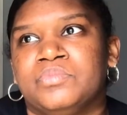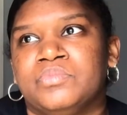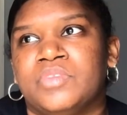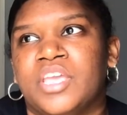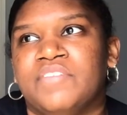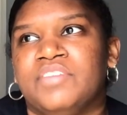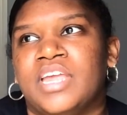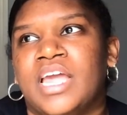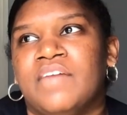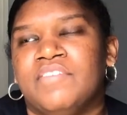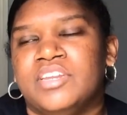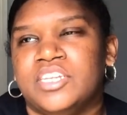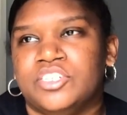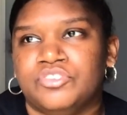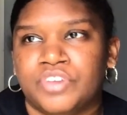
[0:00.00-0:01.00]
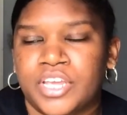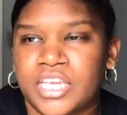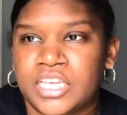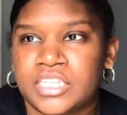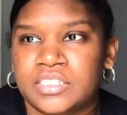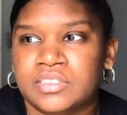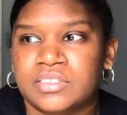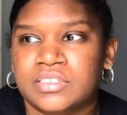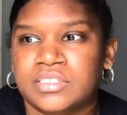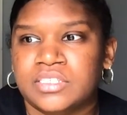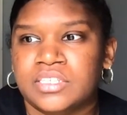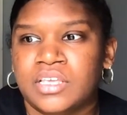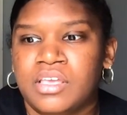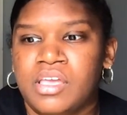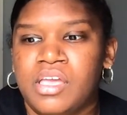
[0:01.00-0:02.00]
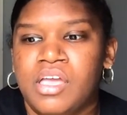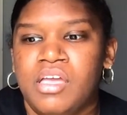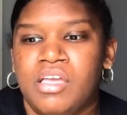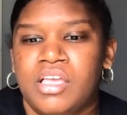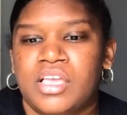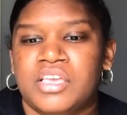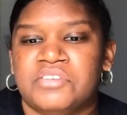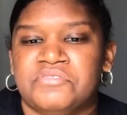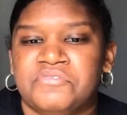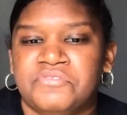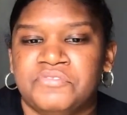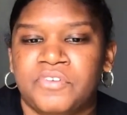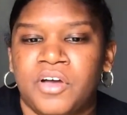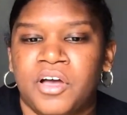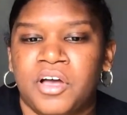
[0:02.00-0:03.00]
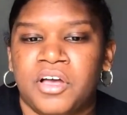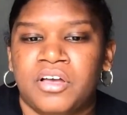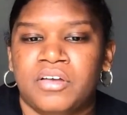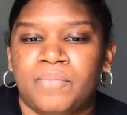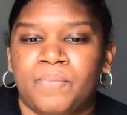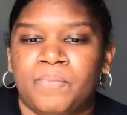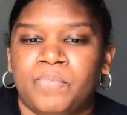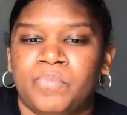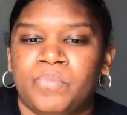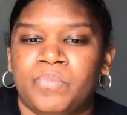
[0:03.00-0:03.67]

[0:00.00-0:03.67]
if they have any drains, if um,